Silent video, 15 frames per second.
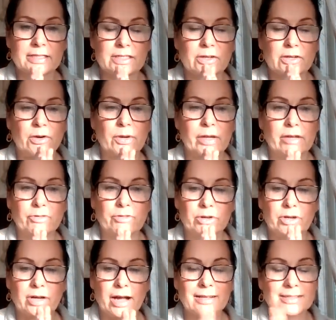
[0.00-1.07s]
So if you're
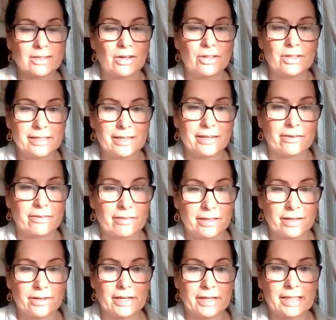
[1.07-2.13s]
not solid in your
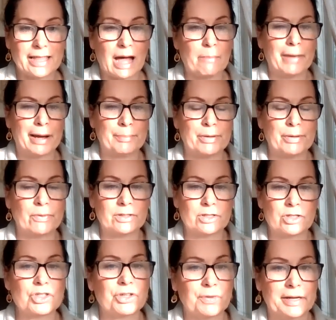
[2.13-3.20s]
theory, that might be
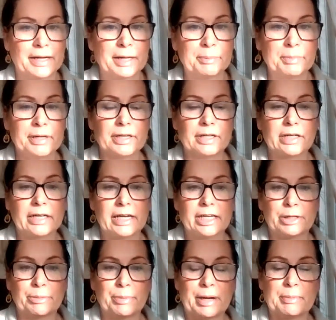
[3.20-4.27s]
what's showing up here
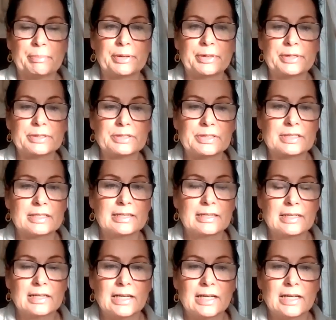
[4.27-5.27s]
in your papers.